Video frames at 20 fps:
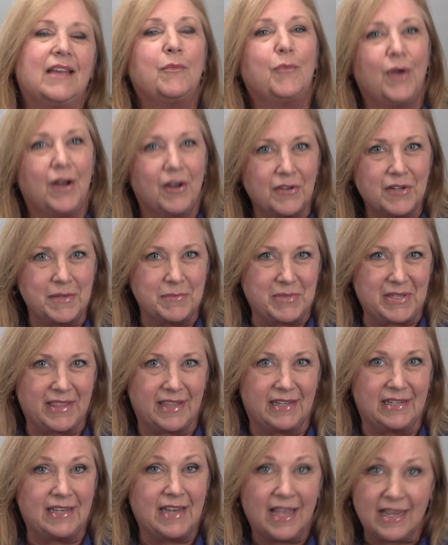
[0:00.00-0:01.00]
and welcome to
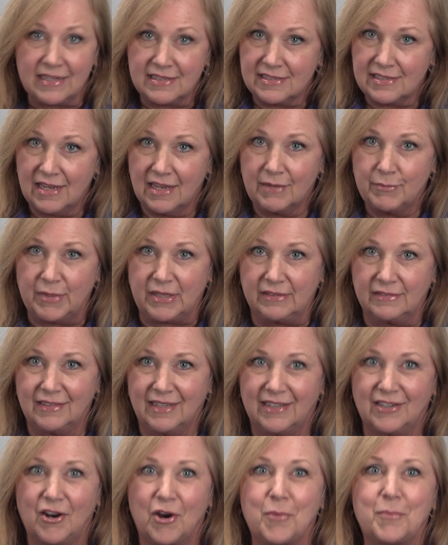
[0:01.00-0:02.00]
the next segment
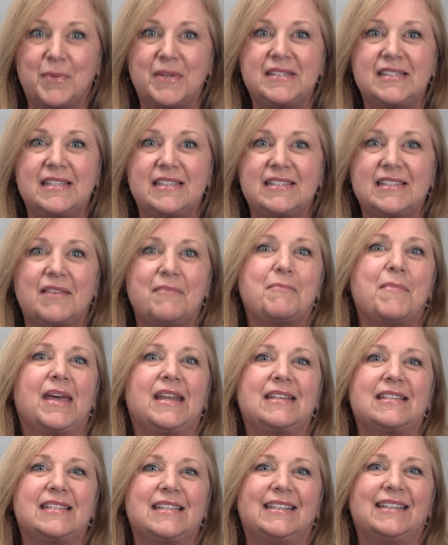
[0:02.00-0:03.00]
in our Business of
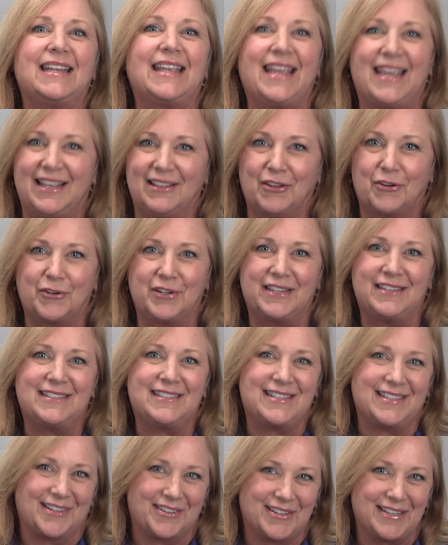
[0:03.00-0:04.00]
Medicine e-learning
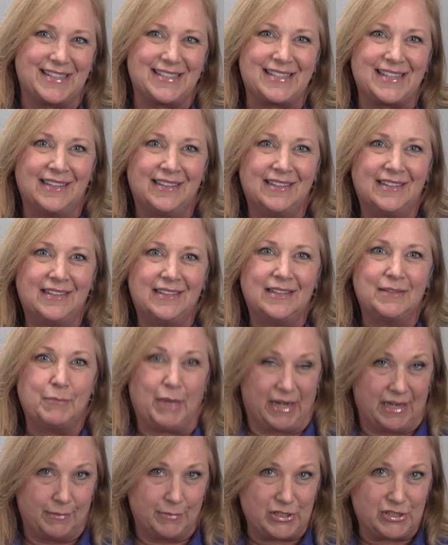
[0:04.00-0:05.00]
series. My
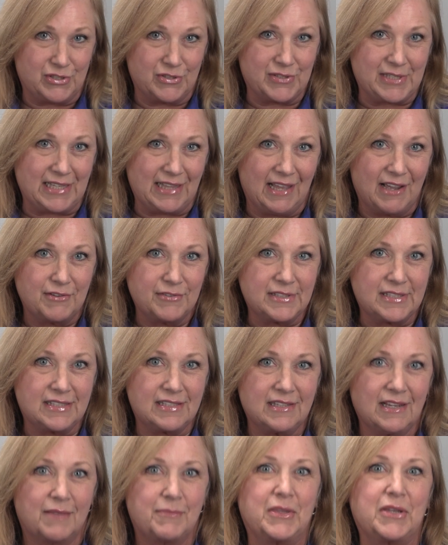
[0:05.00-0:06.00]
name is Susie
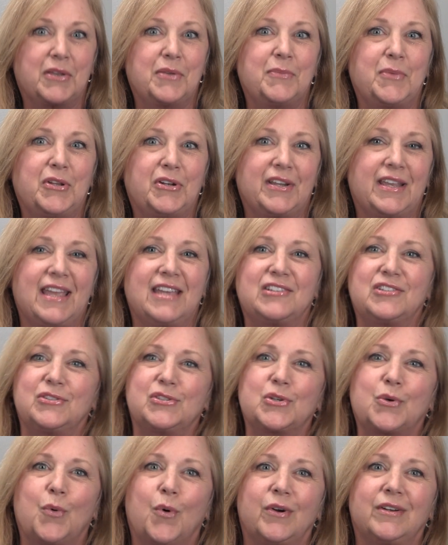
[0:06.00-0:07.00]
Laux. I'm the
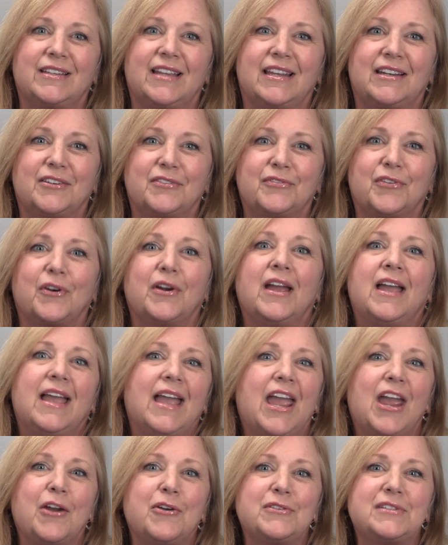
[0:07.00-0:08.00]
Communications Coordinator for
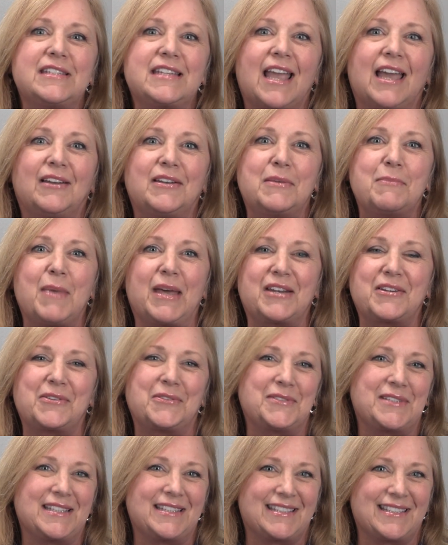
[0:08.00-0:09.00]
Harris County
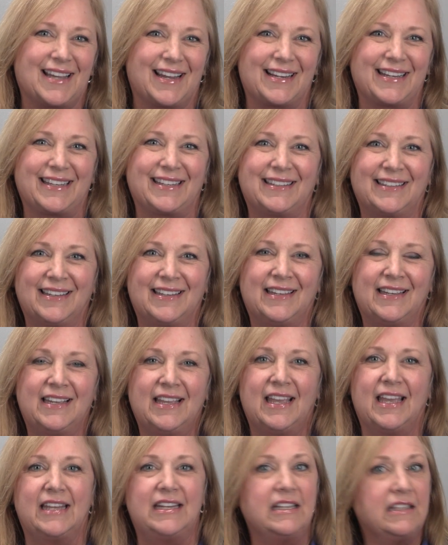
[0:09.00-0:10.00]
Medical Society.
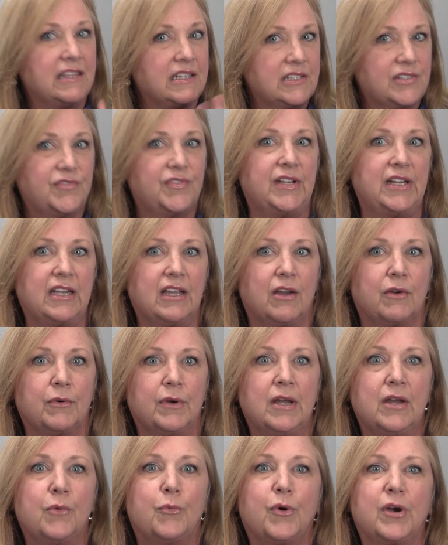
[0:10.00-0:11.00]
And in this video,
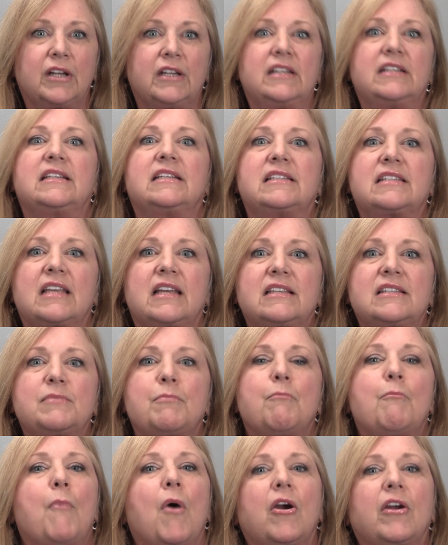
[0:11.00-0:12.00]
we're going to discuss
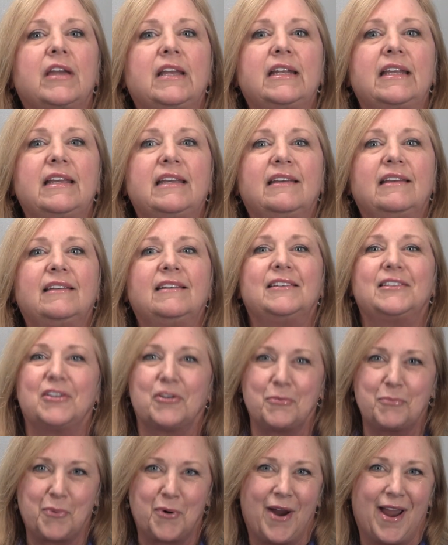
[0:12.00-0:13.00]
marketing
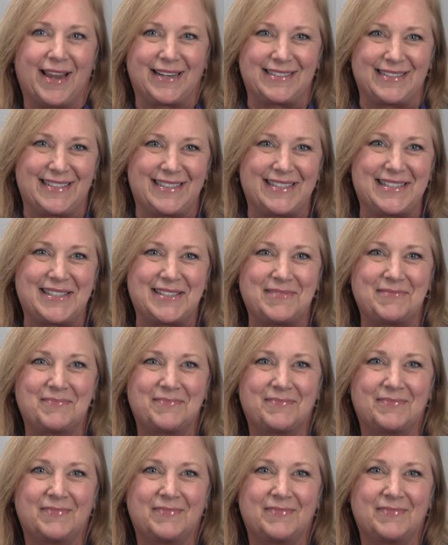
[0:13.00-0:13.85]
your practice.